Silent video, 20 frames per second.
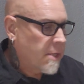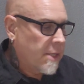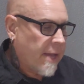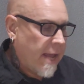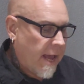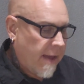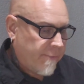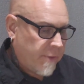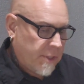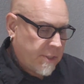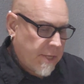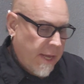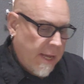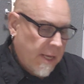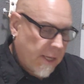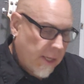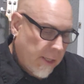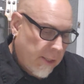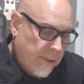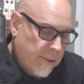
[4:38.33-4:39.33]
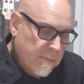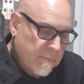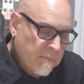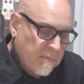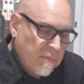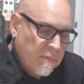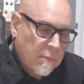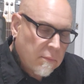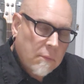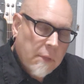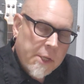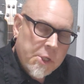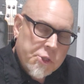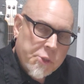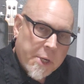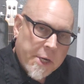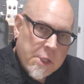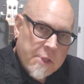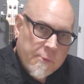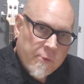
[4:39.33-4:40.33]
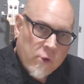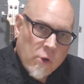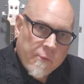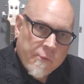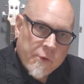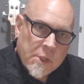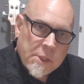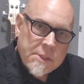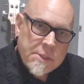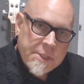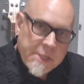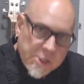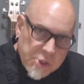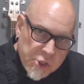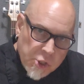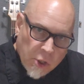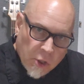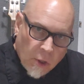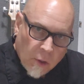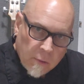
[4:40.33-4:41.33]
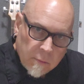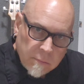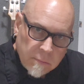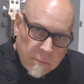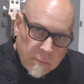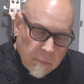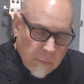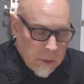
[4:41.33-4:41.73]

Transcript: I'm going to have it taken and transferred over to digital.